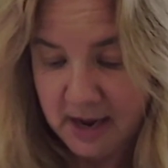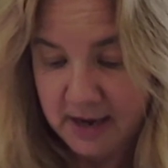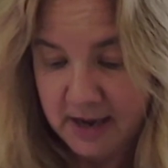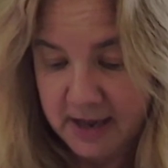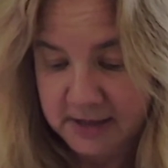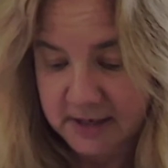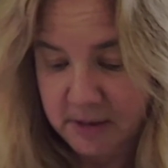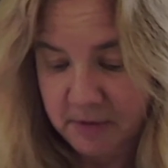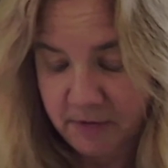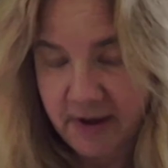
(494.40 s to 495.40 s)
And
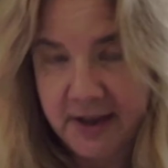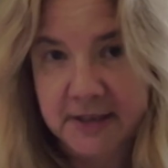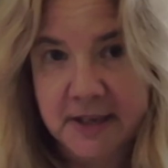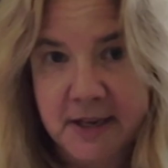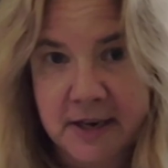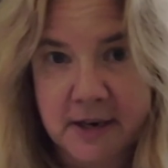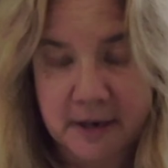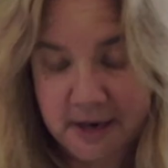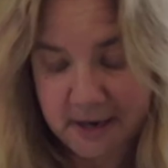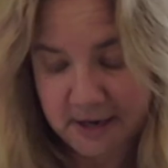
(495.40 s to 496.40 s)
some advice
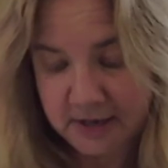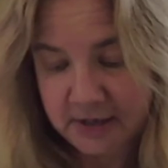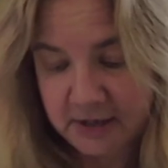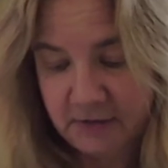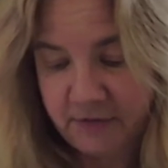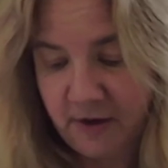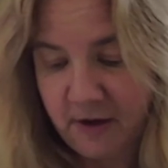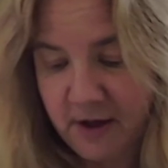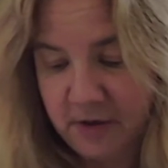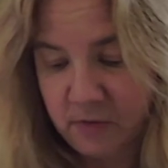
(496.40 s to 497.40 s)
here is
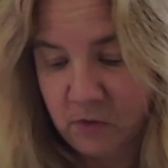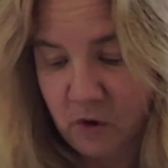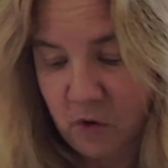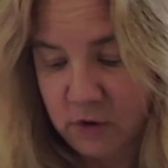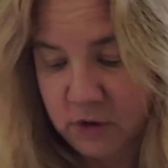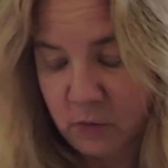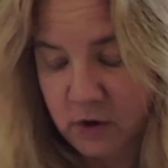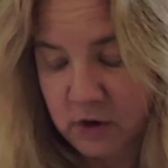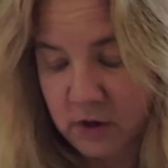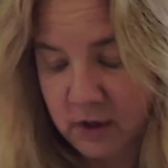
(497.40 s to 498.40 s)
define roles more
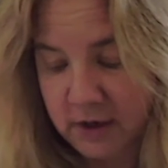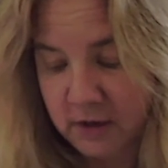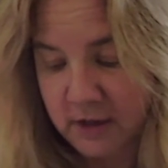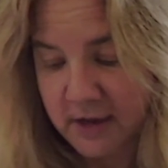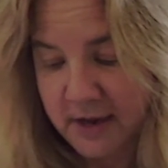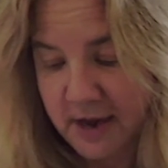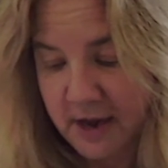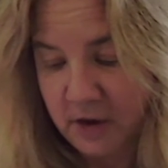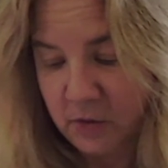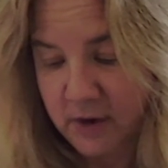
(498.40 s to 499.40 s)
clearly,
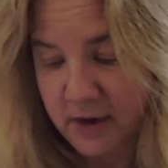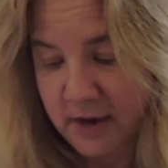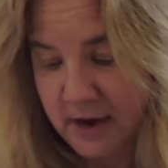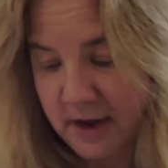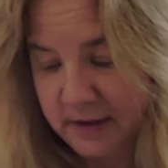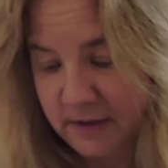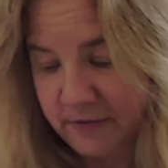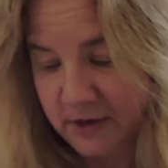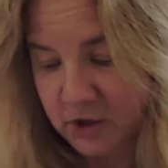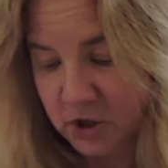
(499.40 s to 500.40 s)
agree on
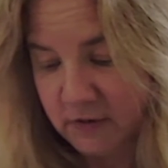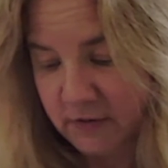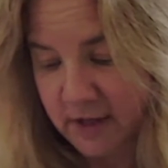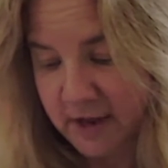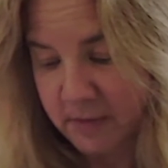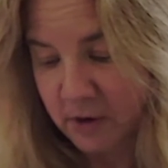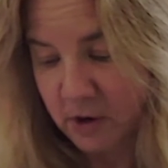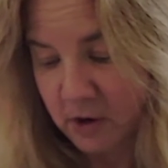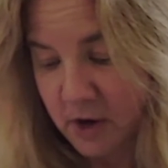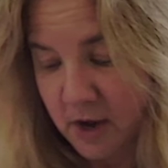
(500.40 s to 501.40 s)
division of
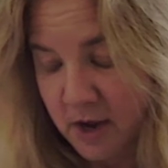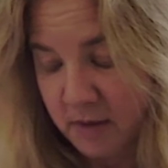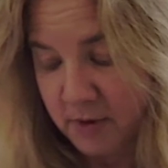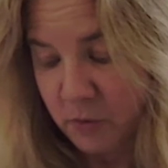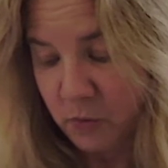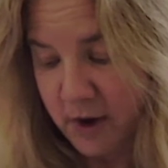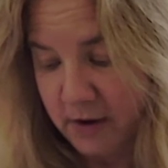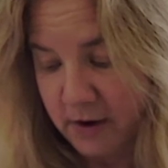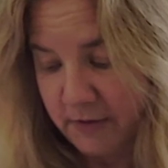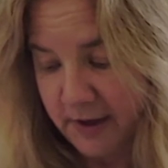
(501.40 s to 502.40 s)
labor,
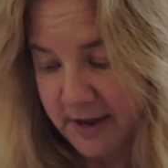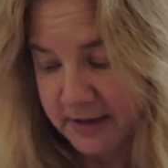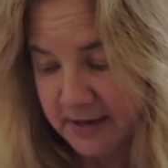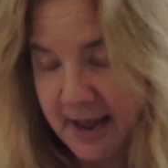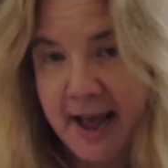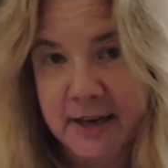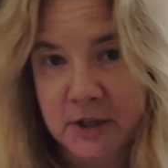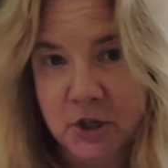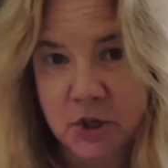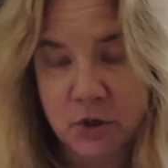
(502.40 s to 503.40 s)
beware of hazy
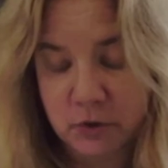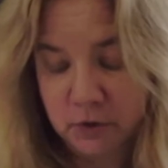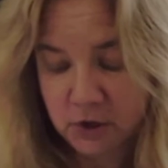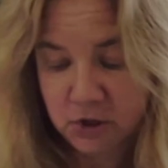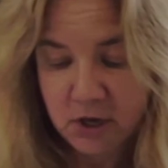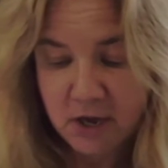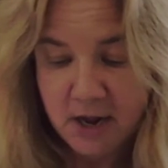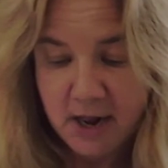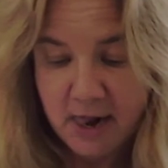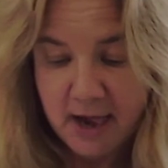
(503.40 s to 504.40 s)
attitudes
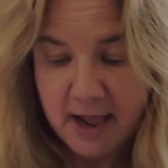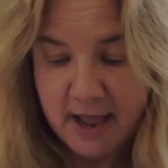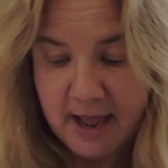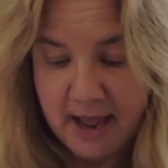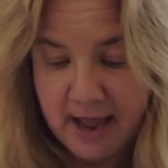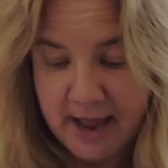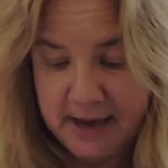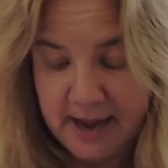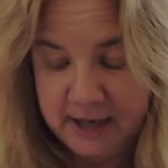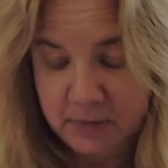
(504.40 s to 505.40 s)

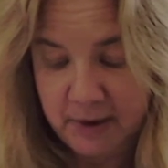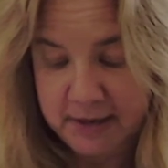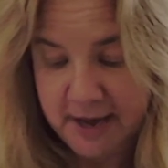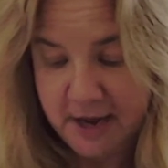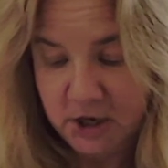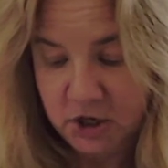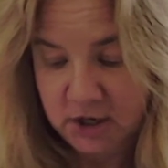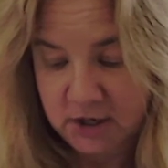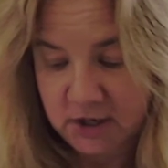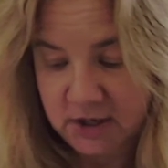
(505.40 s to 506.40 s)
and expectations.
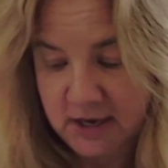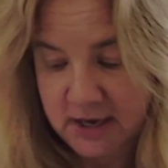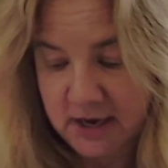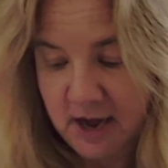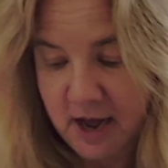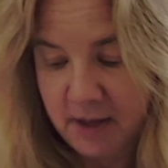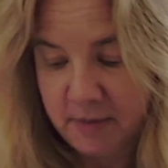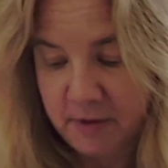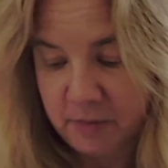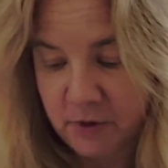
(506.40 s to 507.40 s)
Seek
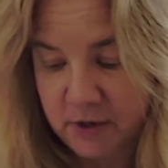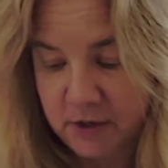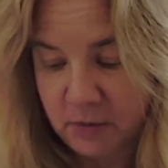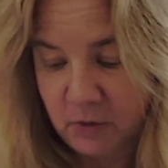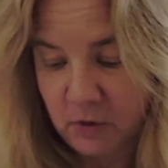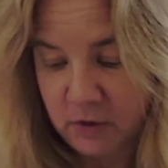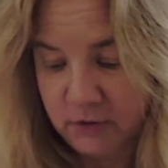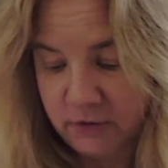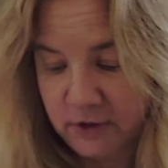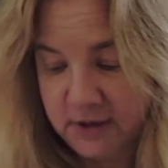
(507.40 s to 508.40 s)
common principles
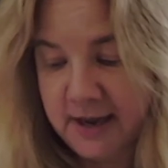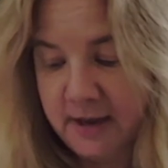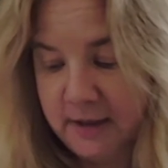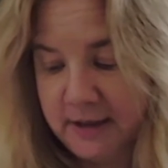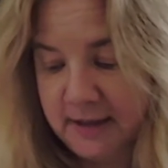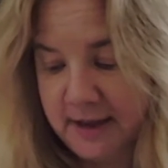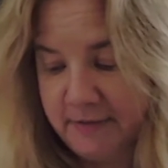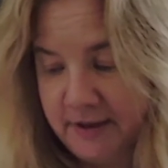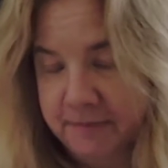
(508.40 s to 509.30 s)
for daily living.